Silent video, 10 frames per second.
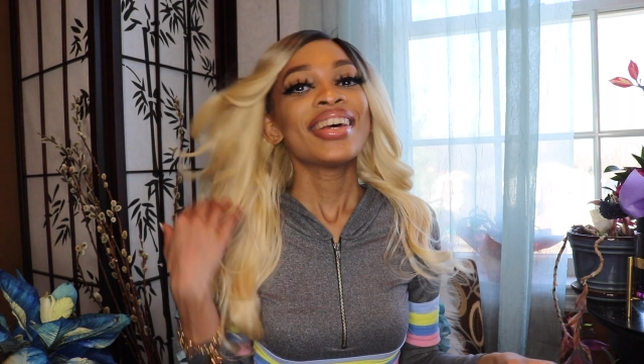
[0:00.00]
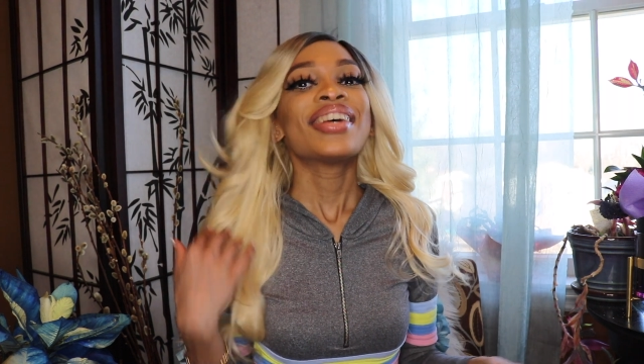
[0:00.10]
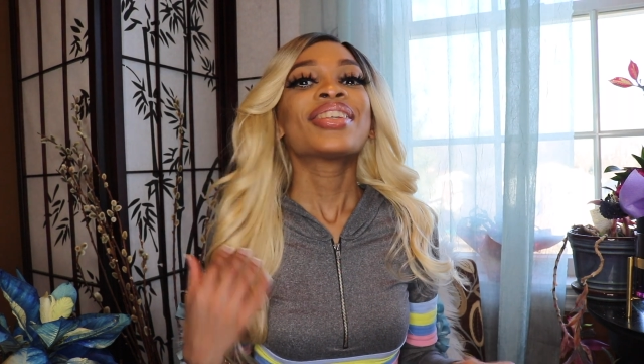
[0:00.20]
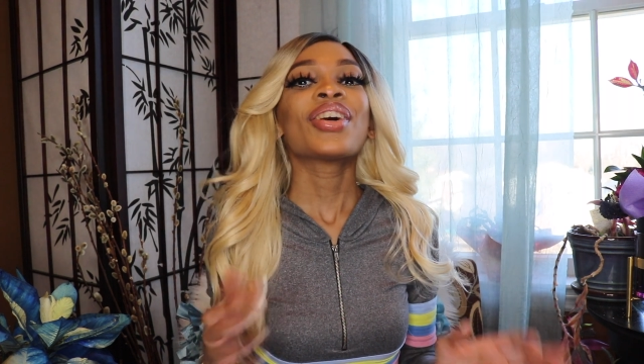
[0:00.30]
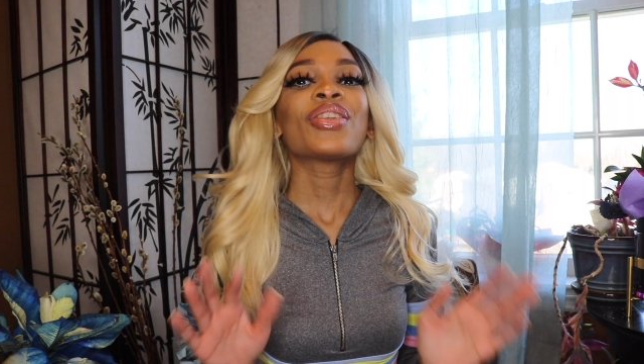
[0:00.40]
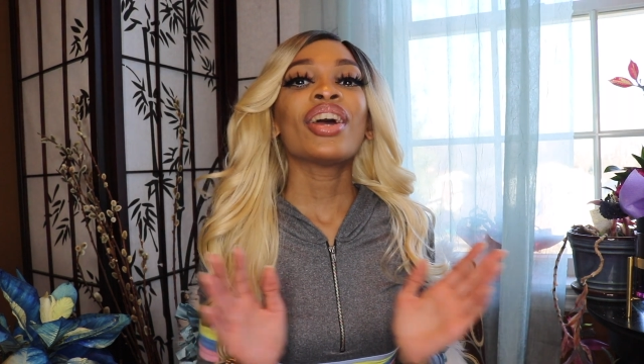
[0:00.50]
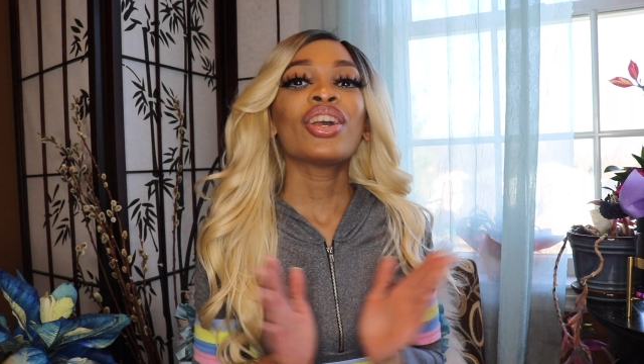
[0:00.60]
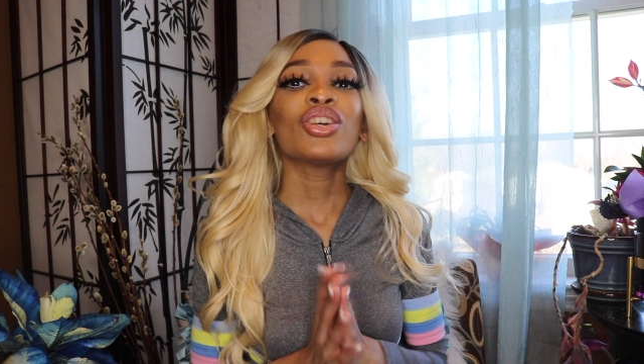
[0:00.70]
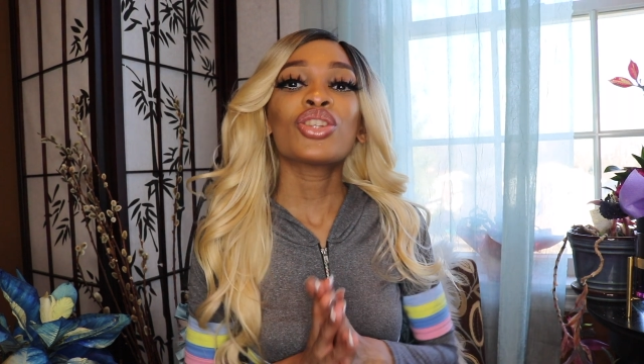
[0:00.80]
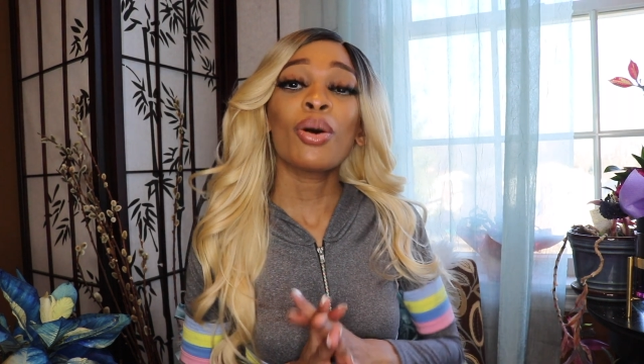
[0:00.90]
So thank
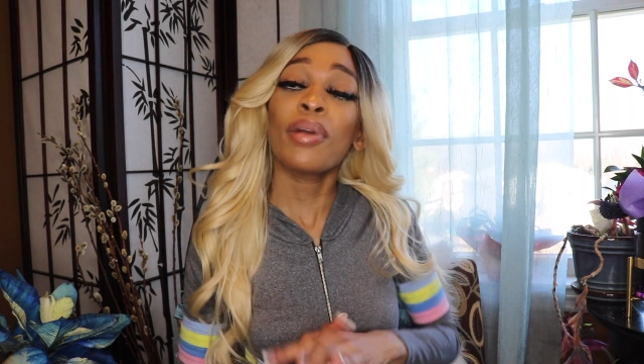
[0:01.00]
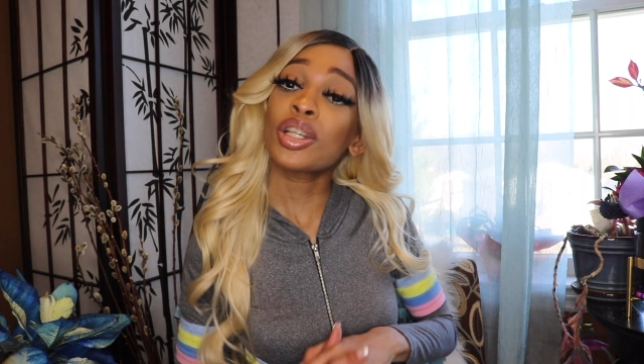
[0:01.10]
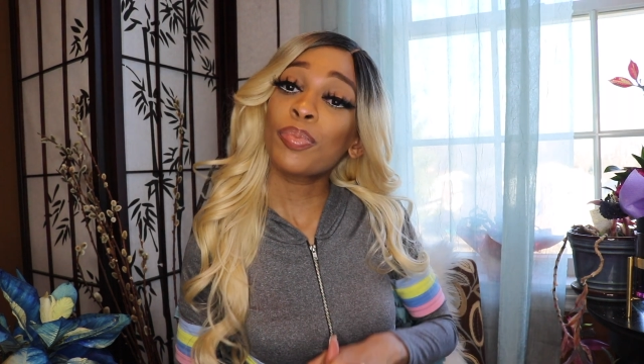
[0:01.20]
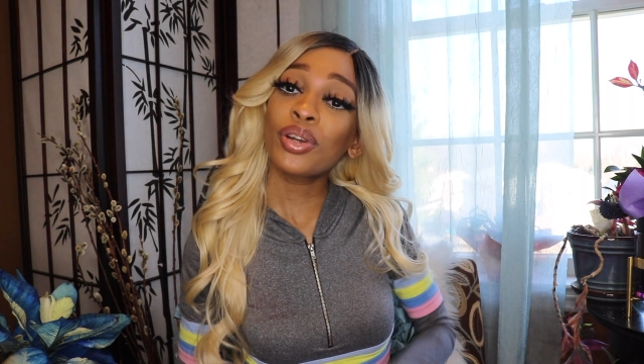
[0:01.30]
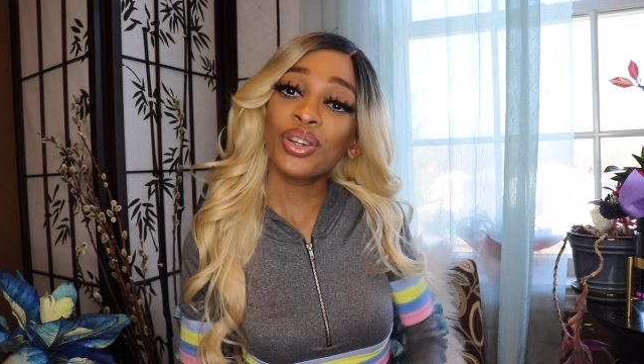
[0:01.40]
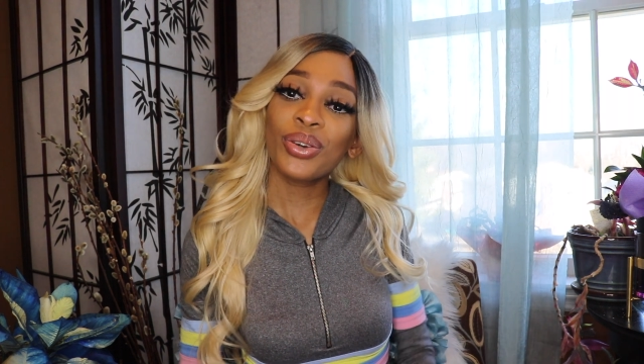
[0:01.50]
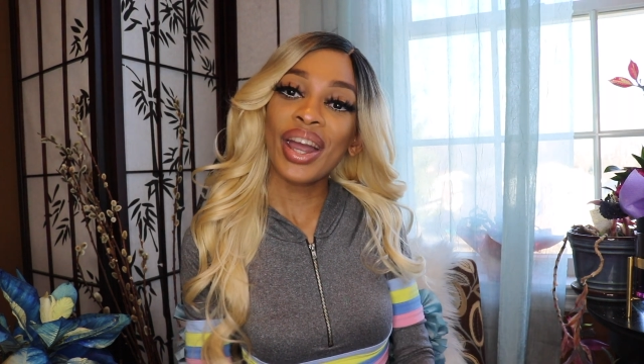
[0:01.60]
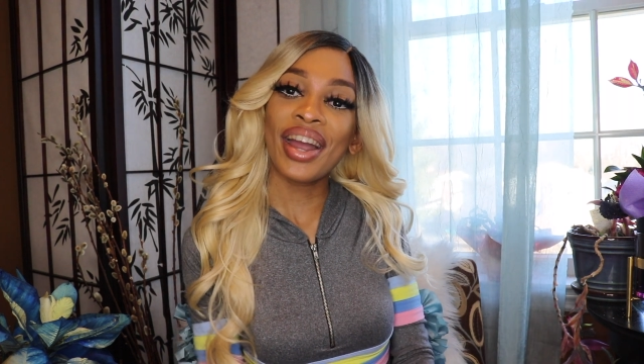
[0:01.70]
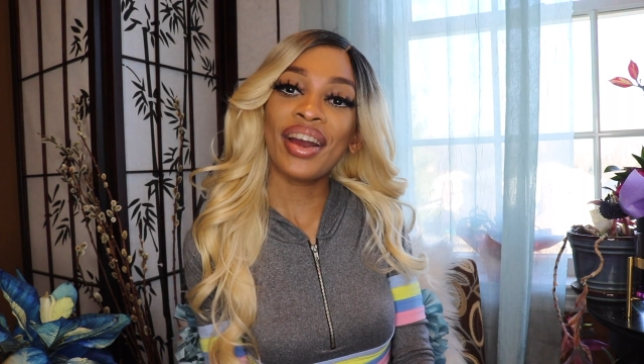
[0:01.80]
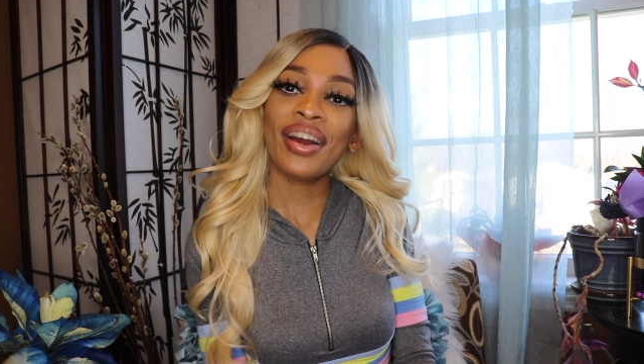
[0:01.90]
you so much, BulaDou
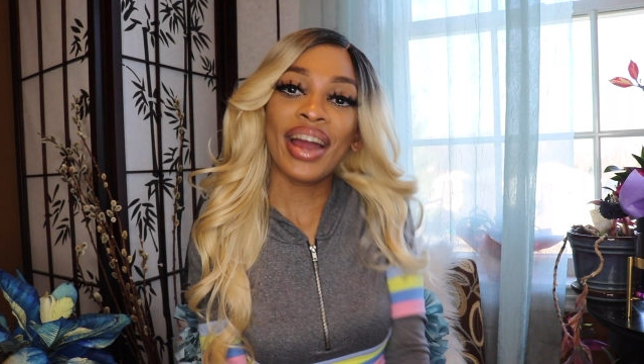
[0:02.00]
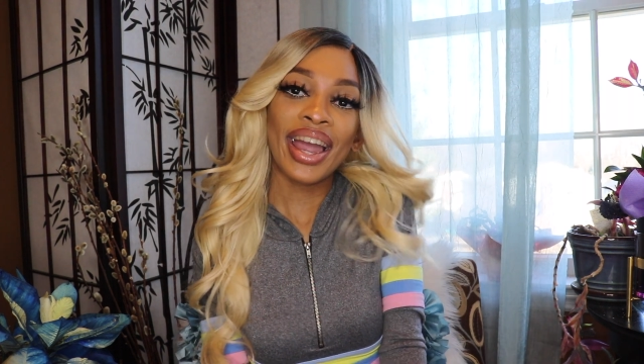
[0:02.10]
Hair,